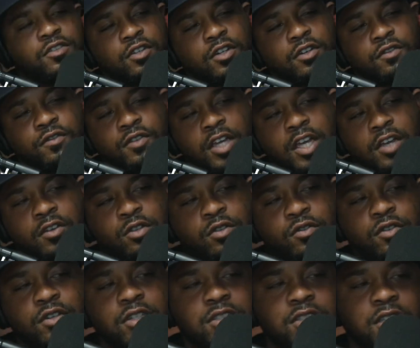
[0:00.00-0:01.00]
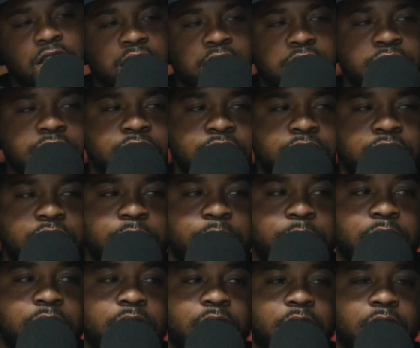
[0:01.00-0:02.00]
for the flavor, it's for the taste.
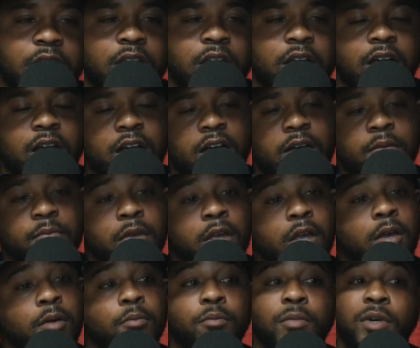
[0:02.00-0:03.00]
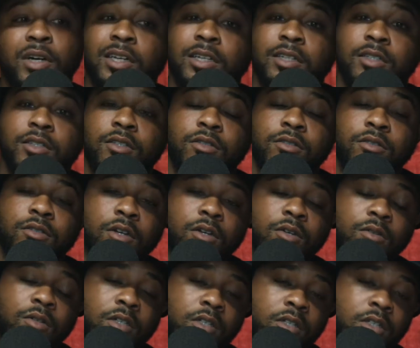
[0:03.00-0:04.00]
Exactly. You know I mean? Exactly. Um, but, you
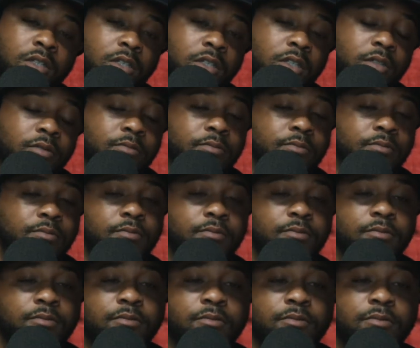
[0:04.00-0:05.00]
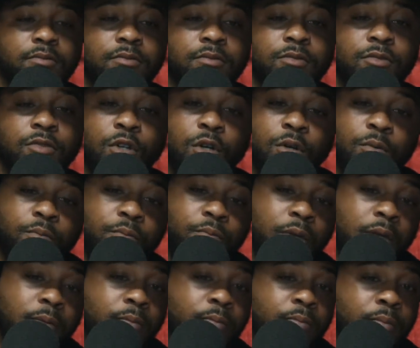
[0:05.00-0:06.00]
know, um, you know,
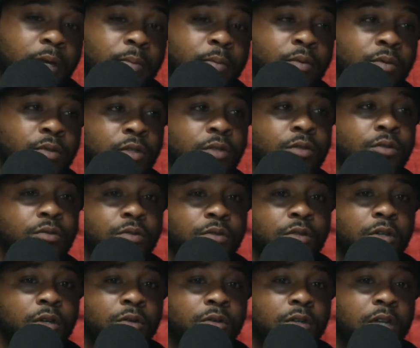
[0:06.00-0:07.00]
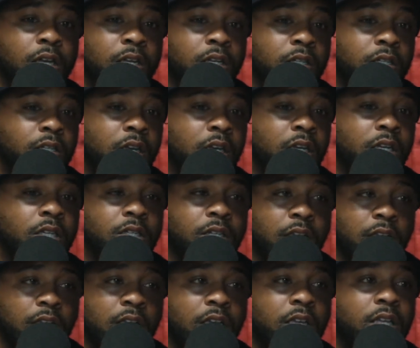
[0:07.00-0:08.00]
pe- people do. You know, they they
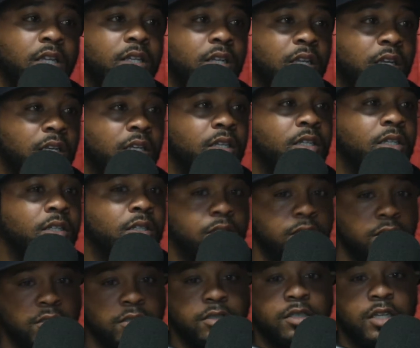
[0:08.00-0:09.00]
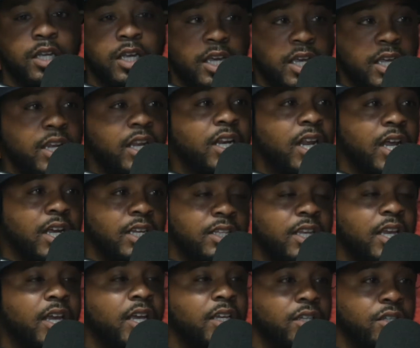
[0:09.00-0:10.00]
they hit they they, they hit, hit, it like, like a
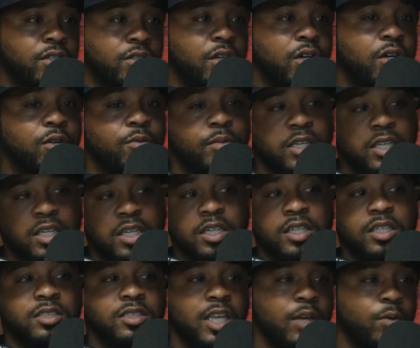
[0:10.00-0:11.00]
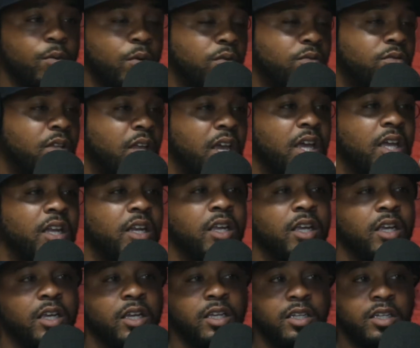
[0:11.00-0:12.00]
blunt, that, right? Know, because they want that
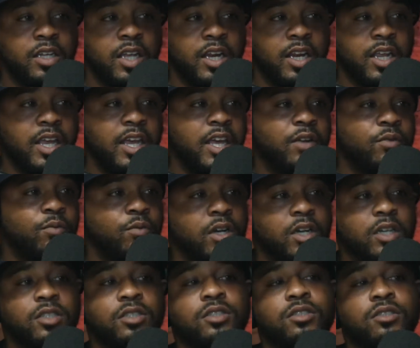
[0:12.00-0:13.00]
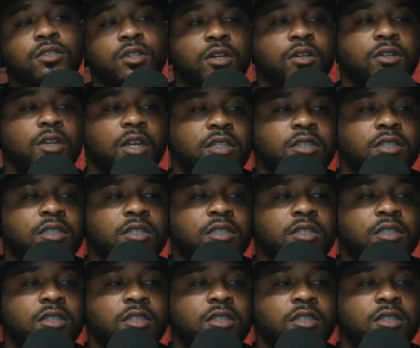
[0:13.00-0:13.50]
that head rush. You know, yeah, I